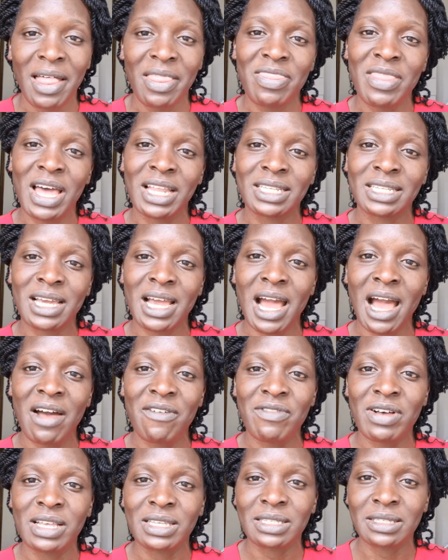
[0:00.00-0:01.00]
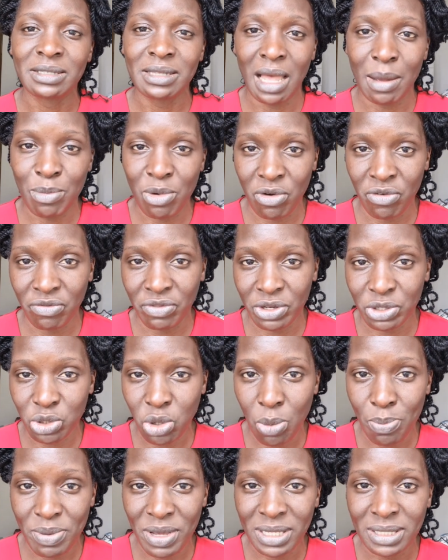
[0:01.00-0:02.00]
that cover some of the
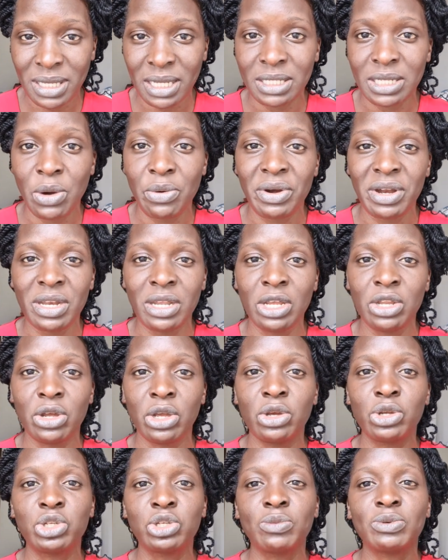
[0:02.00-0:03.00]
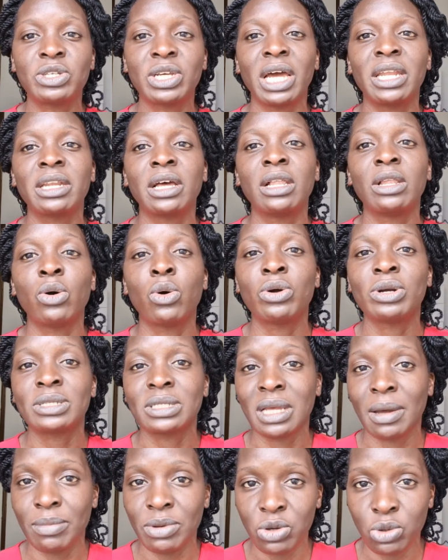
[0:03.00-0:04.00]
topics that are already in your YouTube channel or
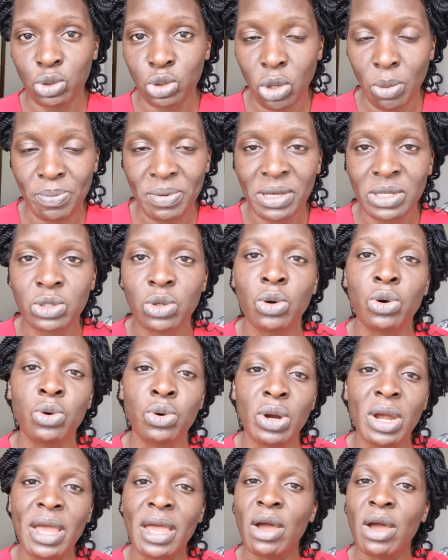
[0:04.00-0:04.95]
some new topics or